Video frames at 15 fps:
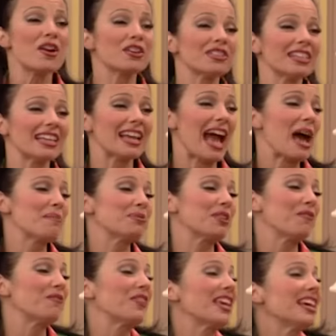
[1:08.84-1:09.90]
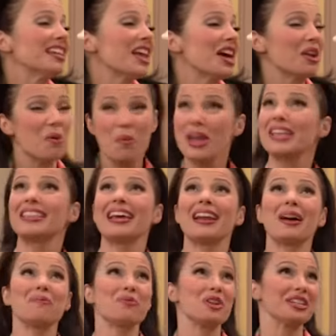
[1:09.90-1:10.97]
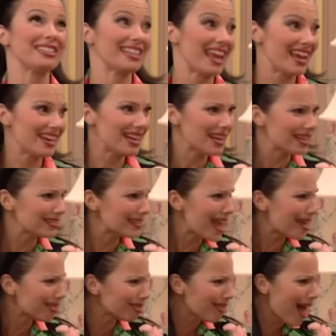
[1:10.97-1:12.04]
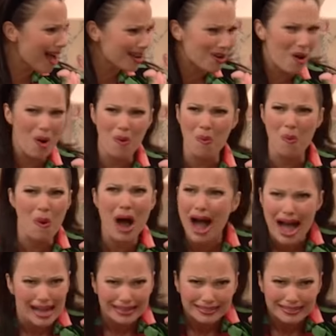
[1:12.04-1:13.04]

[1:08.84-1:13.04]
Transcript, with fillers: First he comps a feel on a week that I'm retaining. Is that luck or what?